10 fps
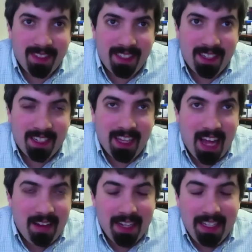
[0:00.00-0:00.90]
There's a
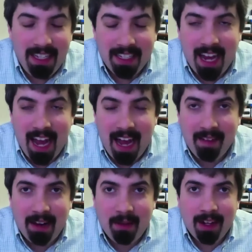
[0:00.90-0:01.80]
lot of ideas I have.
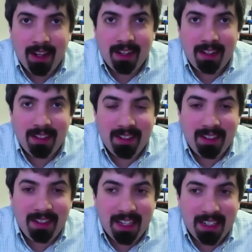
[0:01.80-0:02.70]
I don't want to
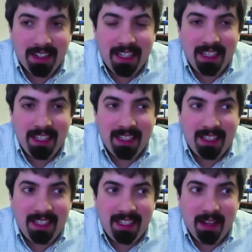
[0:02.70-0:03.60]
necessarily
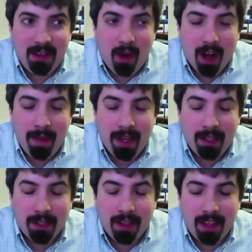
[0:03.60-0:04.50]
talk about
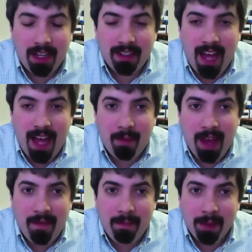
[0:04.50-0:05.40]
certain things that we
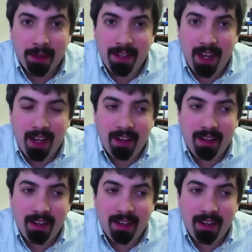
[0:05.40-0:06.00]
haven't built yet.